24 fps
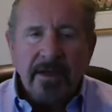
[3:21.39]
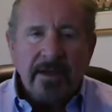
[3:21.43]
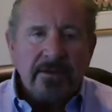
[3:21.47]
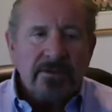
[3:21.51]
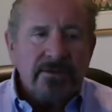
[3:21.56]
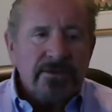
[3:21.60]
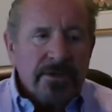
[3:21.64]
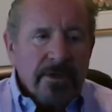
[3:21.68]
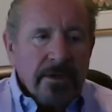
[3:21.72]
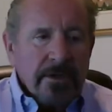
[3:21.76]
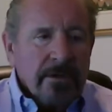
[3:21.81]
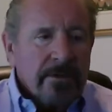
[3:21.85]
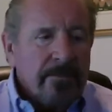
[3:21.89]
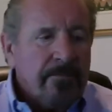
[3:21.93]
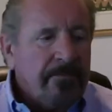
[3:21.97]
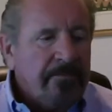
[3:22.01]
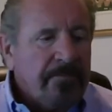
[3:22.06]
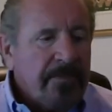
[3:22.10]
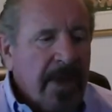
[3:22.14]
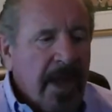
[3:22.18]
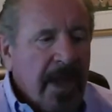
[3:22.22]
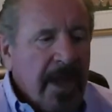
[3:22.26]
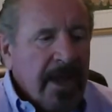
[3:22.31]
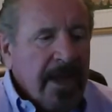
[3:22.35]
So
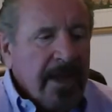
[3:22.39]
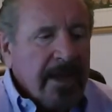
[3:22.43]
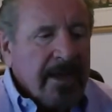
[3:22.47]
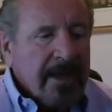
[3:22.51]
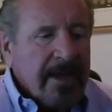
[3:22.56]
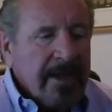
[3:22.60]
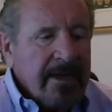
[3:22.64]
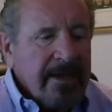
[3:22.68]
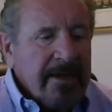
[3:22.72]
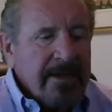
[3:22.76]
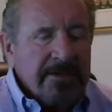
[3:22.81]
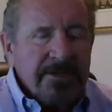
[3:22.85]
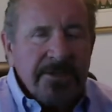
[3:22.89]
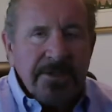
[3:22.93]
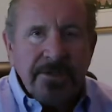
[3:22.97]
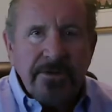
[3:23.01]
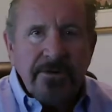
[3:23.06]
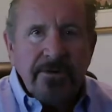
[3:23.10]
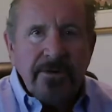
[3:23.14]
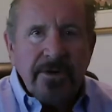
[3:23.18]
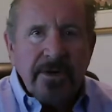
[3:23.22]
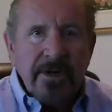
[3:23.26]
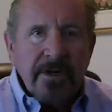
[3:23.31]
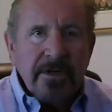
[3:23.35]
he doesn't do
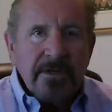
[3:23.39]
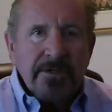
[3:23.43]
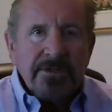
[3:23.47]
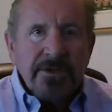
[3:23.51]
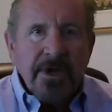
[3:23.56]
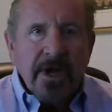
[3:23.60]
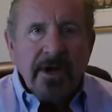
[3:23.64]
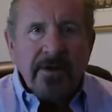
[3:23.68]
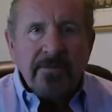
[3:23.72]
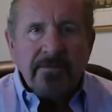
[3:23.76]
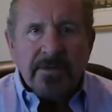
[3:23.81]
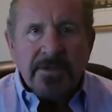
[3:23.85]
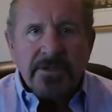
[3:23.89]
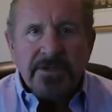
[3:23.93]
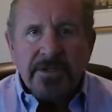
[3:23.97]
it in his office.